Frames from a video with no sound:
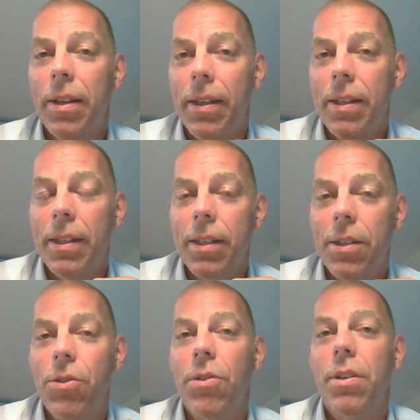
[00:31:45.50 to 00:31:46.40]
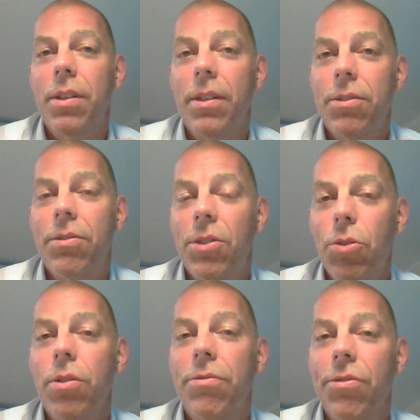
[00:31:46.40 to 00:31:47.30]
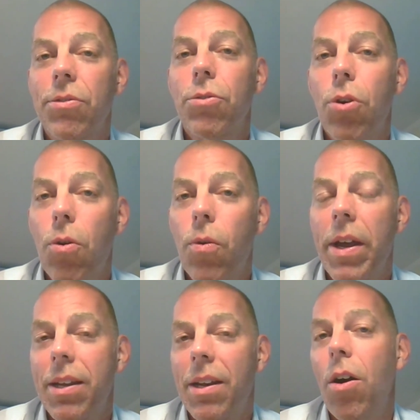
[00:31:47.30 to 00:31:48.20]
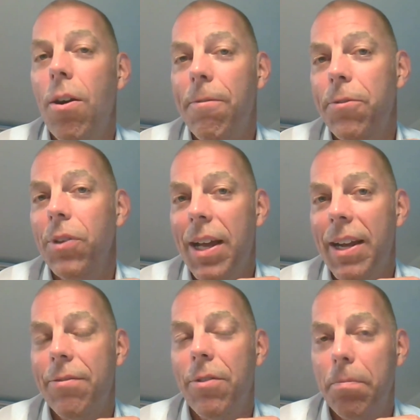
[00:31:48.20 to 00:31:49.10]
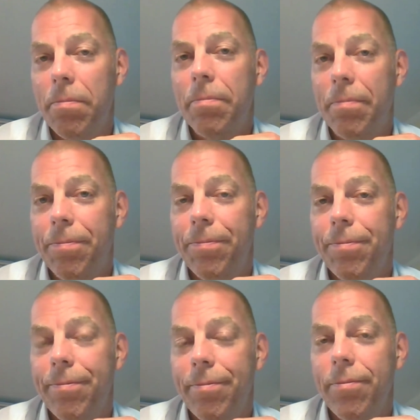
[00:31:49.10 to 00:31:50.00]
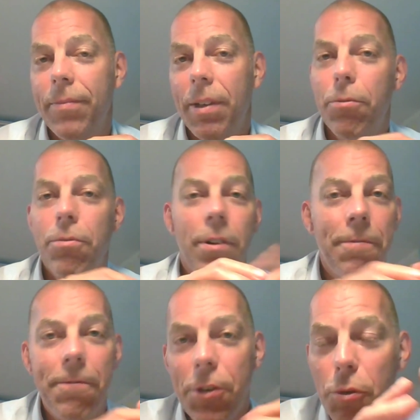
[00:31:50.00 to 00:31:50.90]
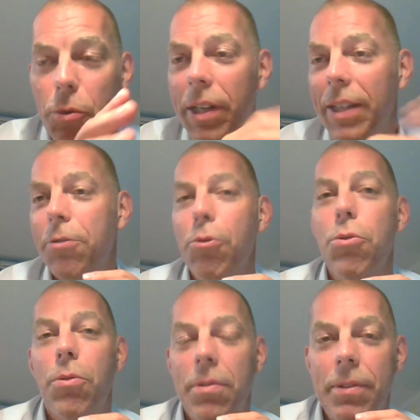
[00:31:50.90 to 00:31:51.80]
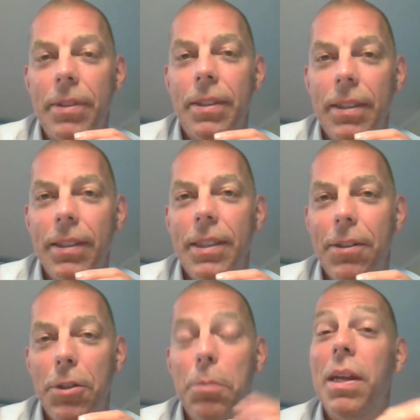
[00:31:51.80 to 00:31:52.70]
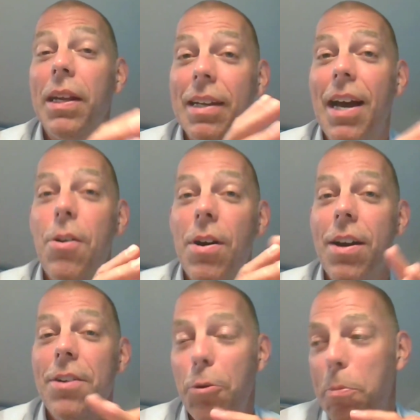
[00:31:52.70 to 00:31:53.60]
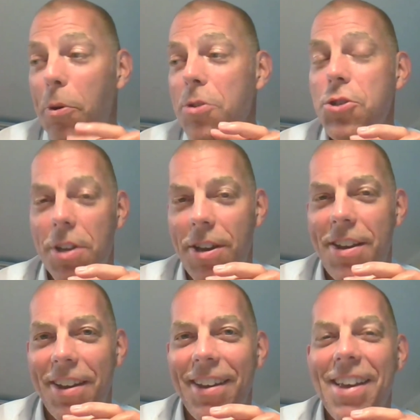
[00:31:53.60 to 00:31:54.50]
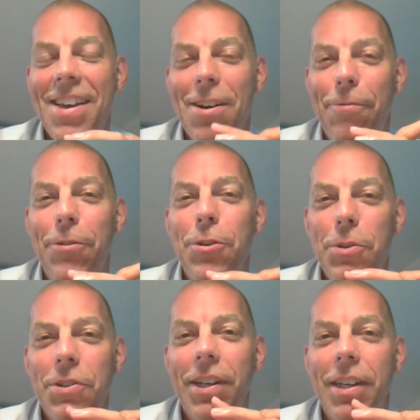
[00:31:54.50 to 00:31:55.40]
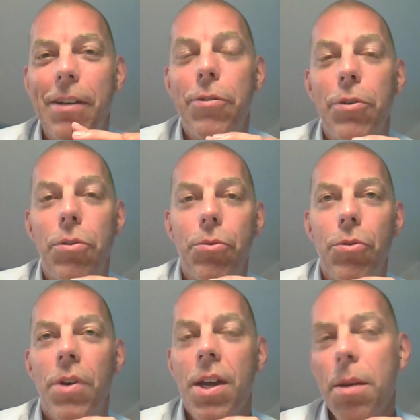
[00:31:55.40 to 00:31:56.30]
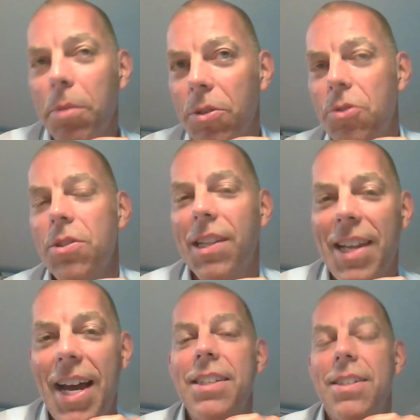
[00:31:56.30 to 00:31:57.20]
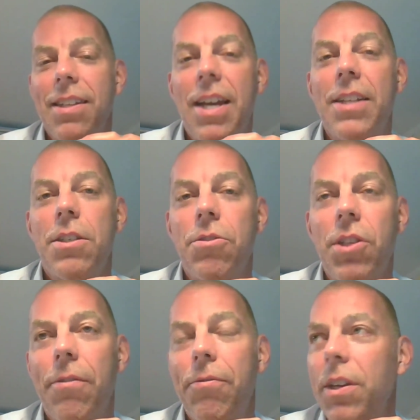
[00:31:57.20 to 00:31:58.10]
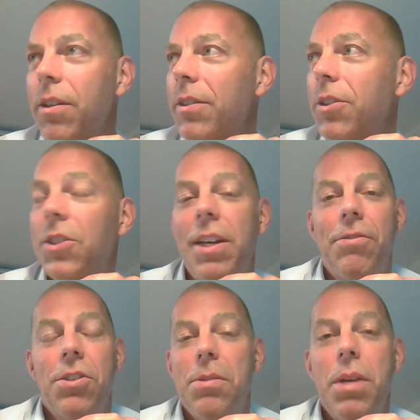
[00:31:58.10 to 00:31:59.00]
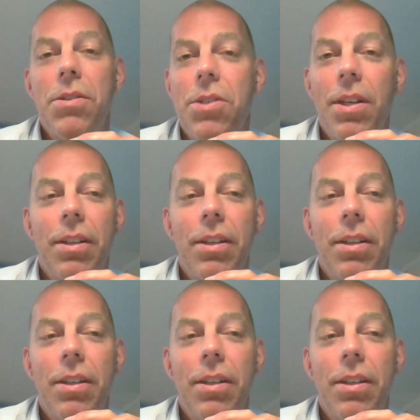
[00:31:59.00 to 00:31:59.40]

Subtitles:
Because you're going to sort of throw away an awful lot of them. A few will get through, you know, depending on how hard you push. A few, you can get a few through. But there's just lots and lots of stuff that you'll just have to somehow say,